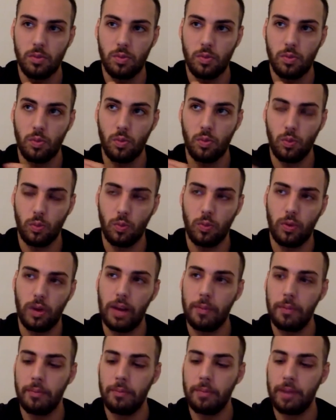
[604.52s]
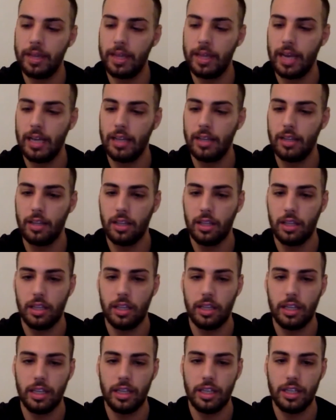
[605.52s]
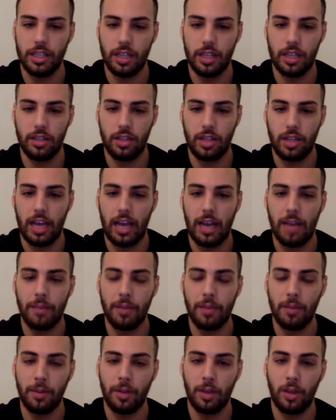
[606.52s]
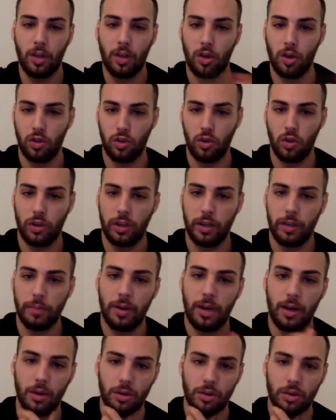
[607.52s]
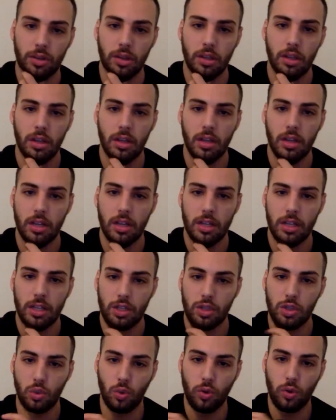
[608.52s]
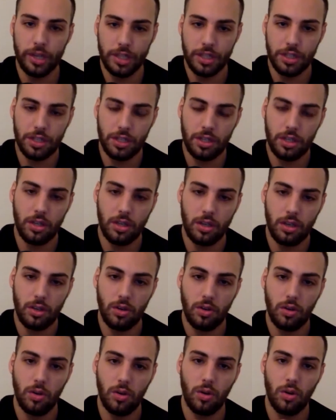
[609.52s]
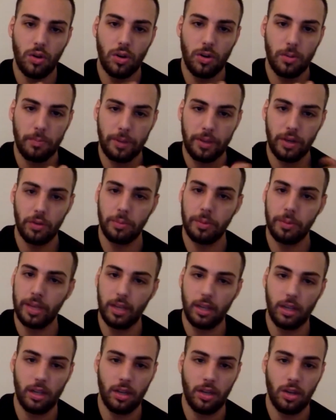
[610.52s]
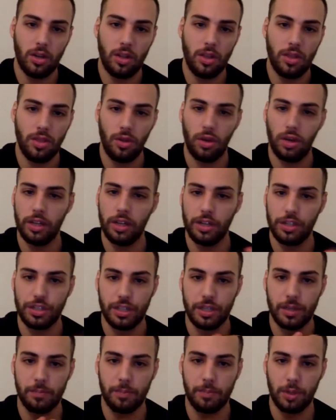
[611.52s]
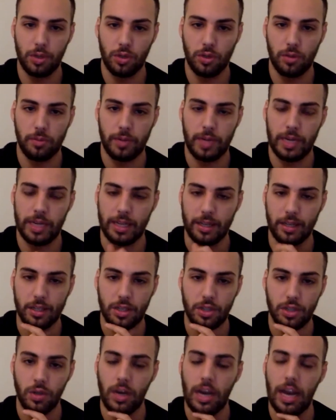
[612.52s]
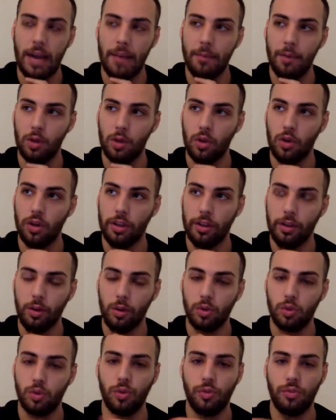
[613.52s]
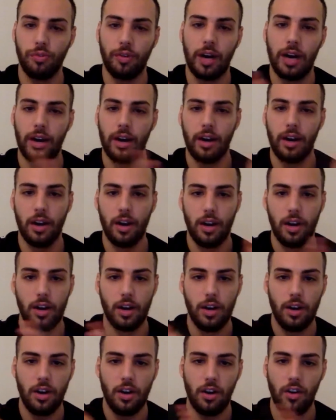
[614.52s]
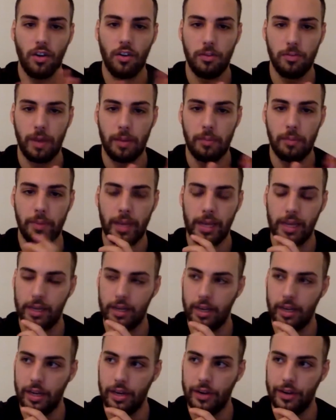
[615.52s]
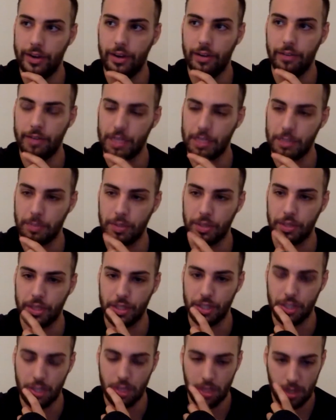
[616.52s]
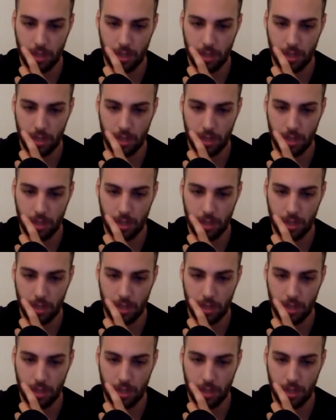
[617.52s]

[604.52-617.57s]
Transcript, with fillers: what I mean by that is that I'm going to be talking about stories or B2B thought leadership, personal branding. So I'm not going to go too far off my main area of expertise.